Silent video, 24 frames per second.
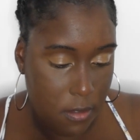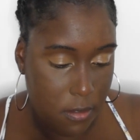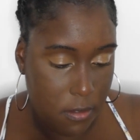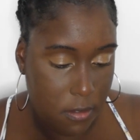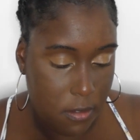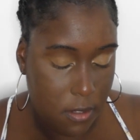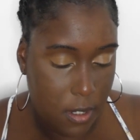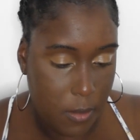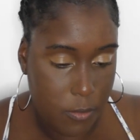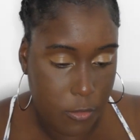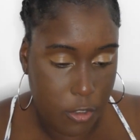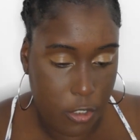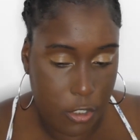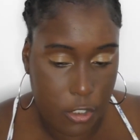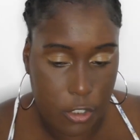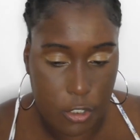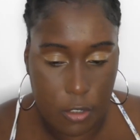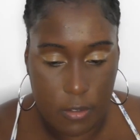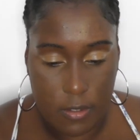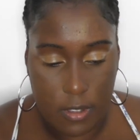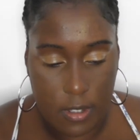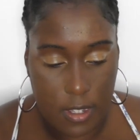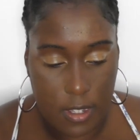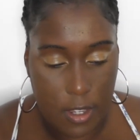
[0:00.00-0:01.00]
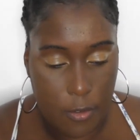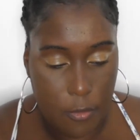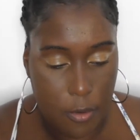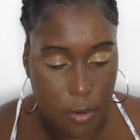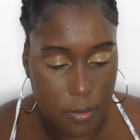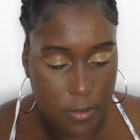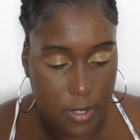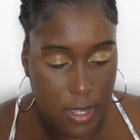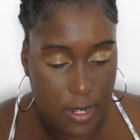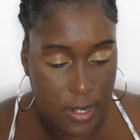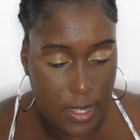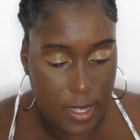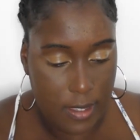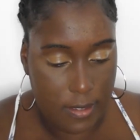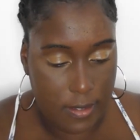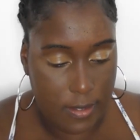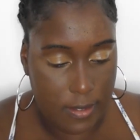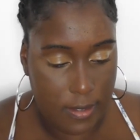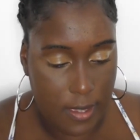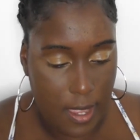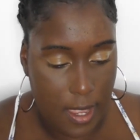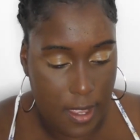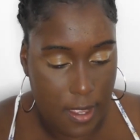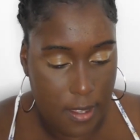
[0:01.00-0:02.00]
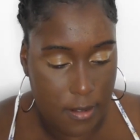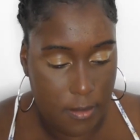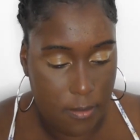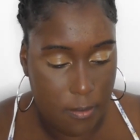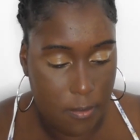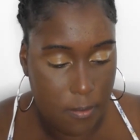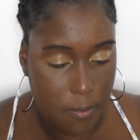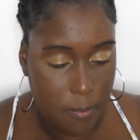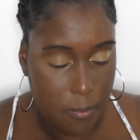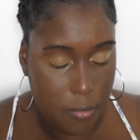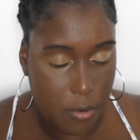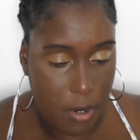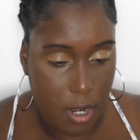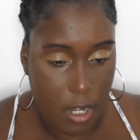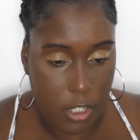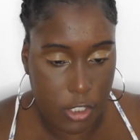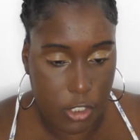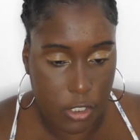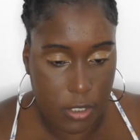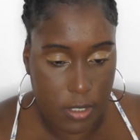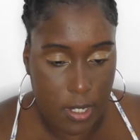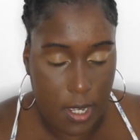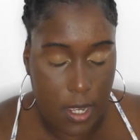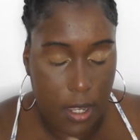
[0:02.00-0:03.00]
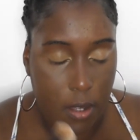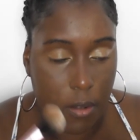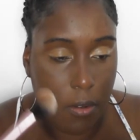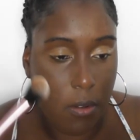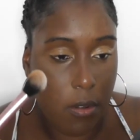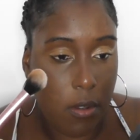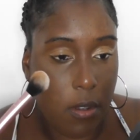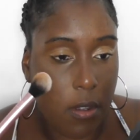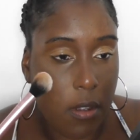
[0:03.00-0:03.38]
So I'm just using the Real Techniques setting brush now.